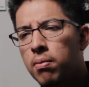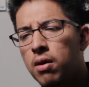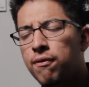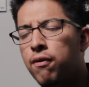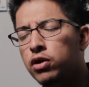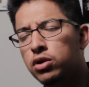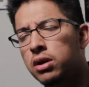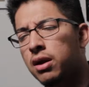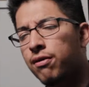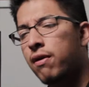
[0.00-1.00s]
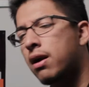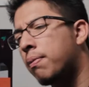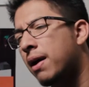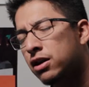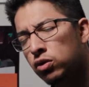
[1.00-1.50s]
um, unfortunately, a
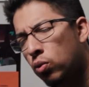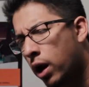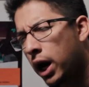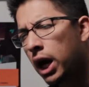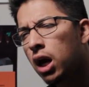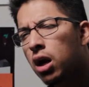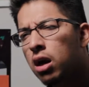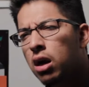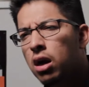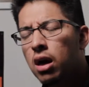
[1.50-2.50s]
friend had passed away